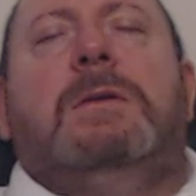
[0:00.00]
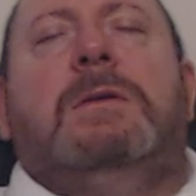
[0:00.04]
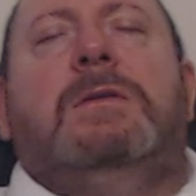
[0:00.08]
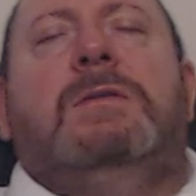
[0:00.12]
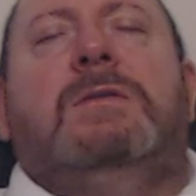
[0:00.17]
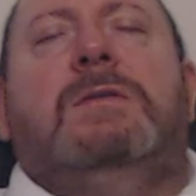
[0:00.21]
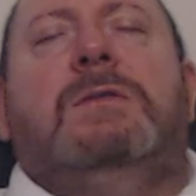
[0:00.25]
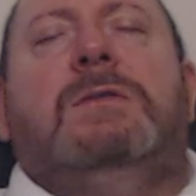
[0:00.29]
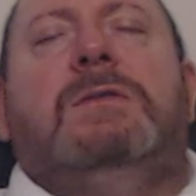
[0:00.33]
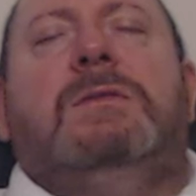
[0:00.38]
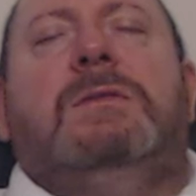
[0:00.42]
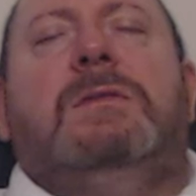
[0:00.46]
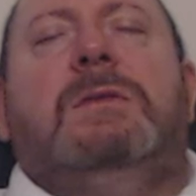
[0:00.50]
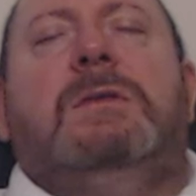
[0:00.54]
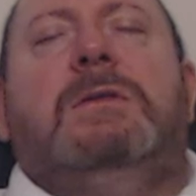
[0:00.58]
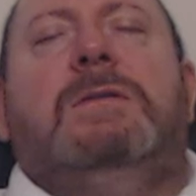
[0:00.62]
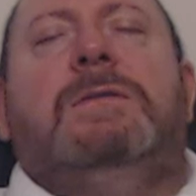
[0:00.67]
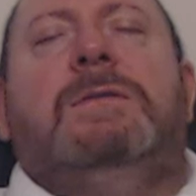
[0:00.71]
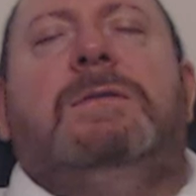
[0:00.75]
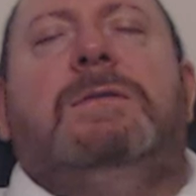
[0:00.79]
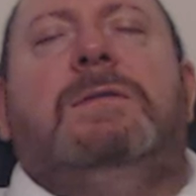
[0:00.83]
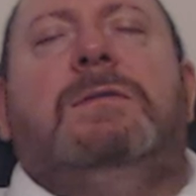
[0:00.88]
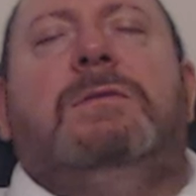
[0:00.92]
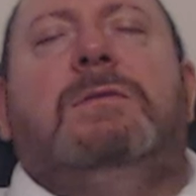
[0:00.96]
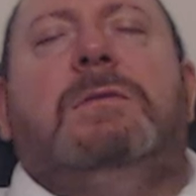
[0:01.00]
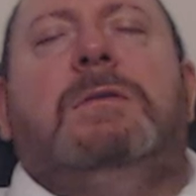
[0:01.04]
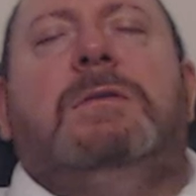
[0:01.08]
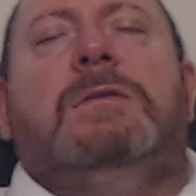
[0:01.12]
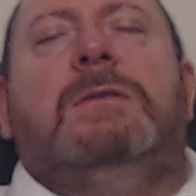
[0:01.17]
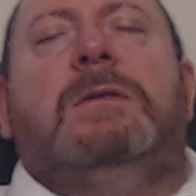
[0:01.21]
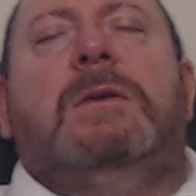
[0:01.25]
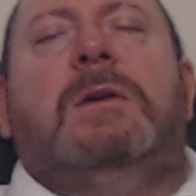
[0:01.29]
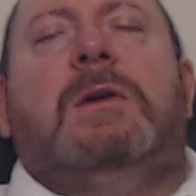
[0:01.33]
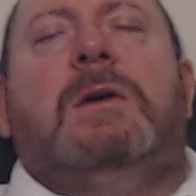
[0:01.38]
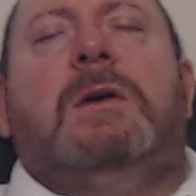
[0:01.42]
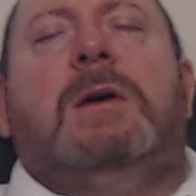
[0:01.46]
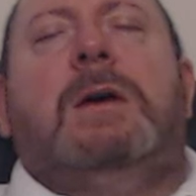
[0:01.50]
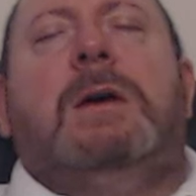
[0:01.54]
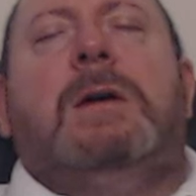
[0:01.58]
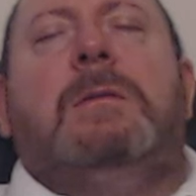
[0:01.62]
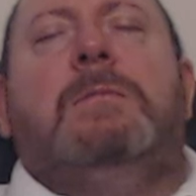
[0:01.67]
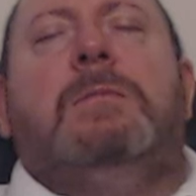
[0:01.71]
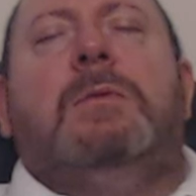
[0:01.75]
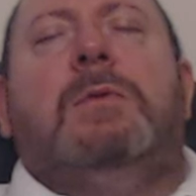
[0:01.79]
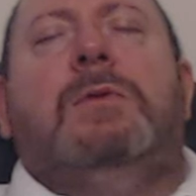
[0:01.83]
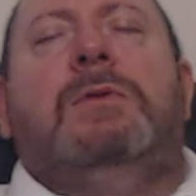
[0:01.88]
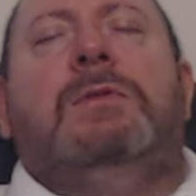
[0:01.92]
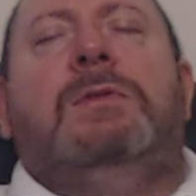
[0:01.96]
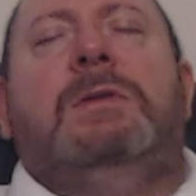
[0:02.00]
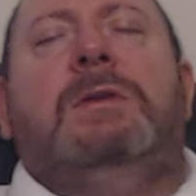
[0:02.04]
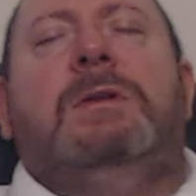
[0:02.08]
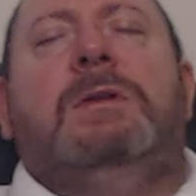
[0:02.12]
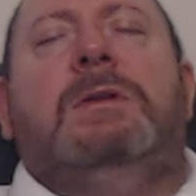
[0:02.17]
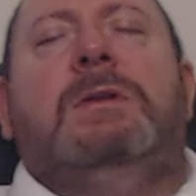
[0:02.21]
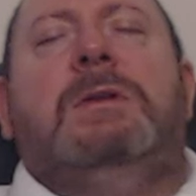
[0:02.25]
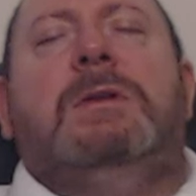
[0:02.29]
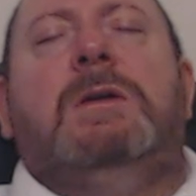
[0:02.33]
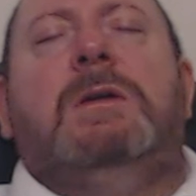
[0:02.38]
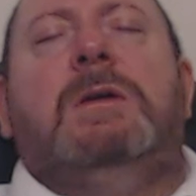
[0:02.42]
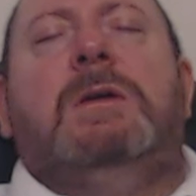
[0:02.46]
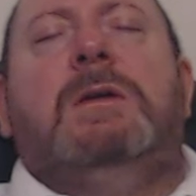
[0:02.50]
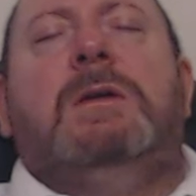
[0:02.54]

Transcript: it's as if your entire body